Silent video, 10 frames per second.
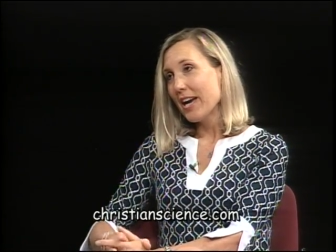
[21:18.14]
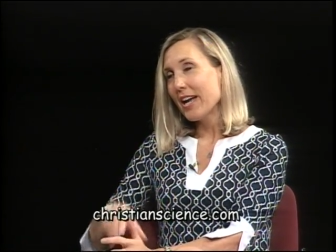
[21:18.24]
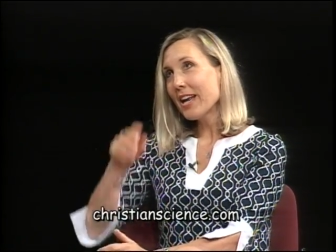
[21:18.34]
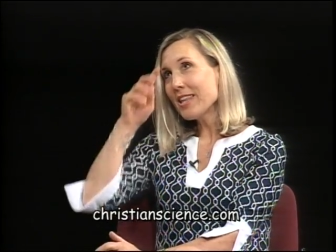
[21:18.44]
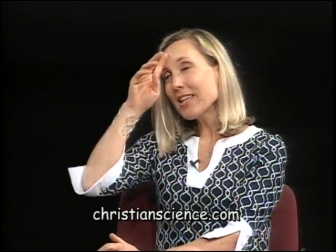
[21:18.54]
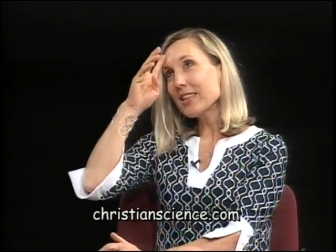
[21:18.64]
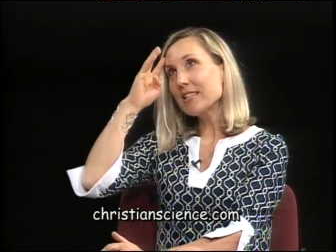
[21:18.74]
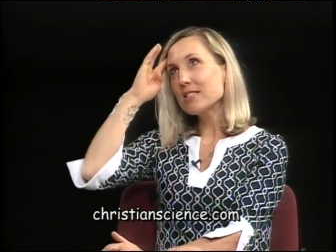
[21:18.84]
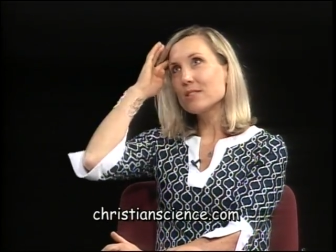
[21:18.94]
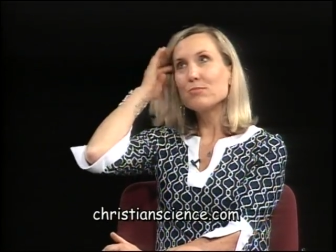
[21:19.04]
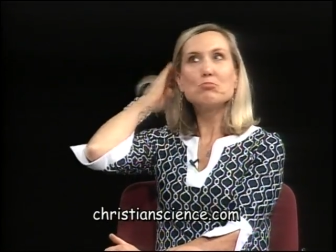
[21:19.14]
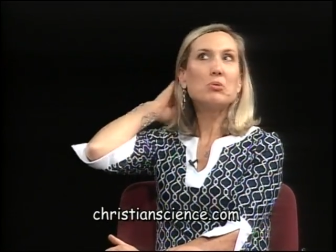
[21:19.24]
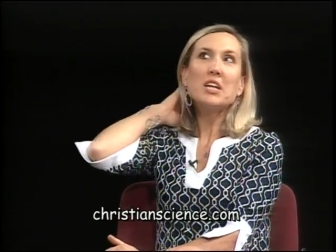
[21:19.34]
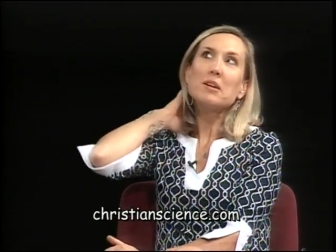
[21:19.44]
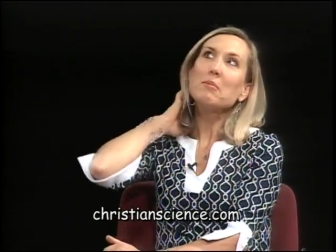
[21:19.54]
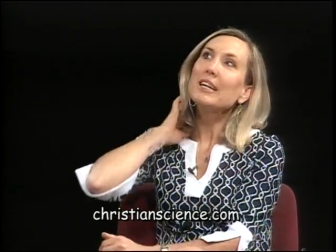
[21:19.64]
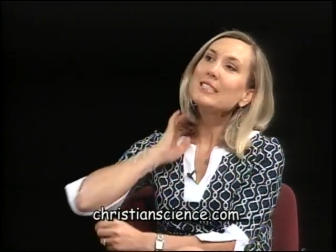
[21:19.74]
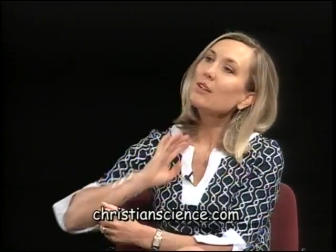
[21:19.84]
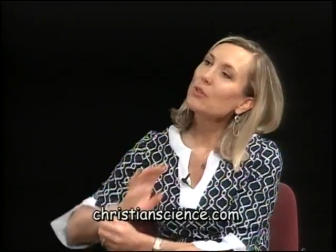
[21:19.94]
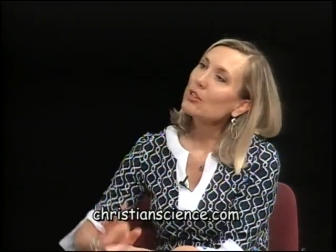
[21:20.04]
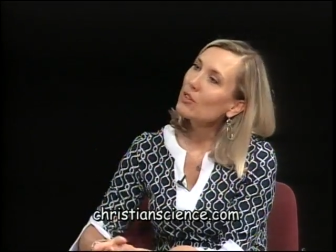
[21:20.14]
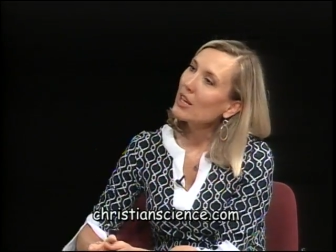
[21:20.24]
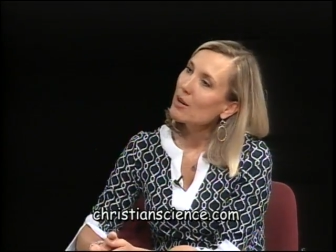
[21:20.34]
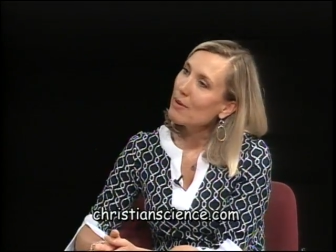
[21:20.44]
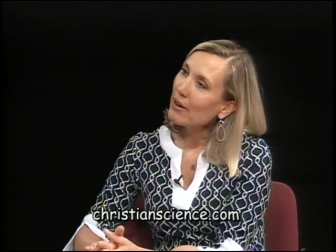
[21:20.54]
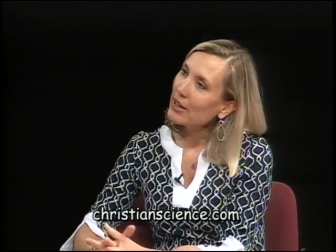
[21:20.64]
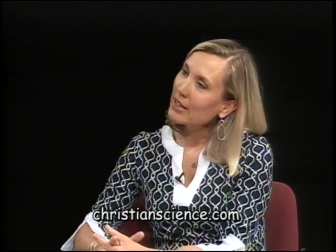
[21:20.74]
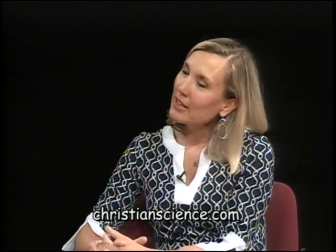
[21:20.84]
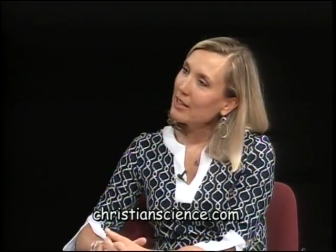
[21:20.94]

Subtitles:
And I think that's pretty amazing when you think about it.